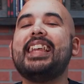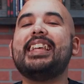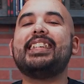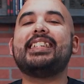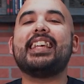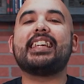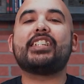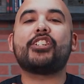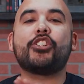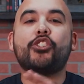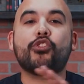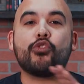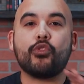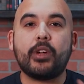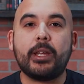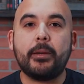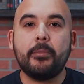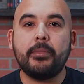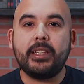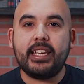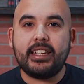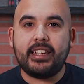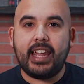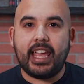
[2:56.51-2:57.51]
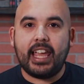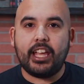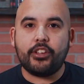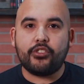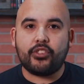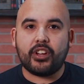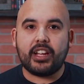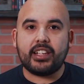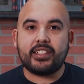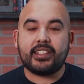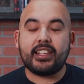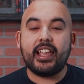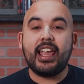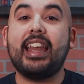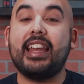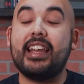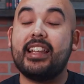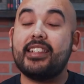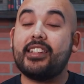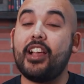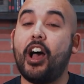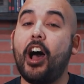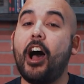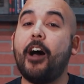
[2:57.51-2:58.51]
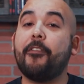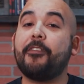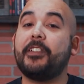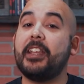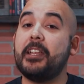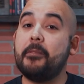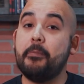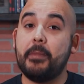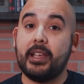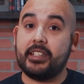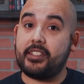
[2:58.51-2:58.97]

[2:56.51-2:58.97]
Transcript: it is extremely dangerous and it is often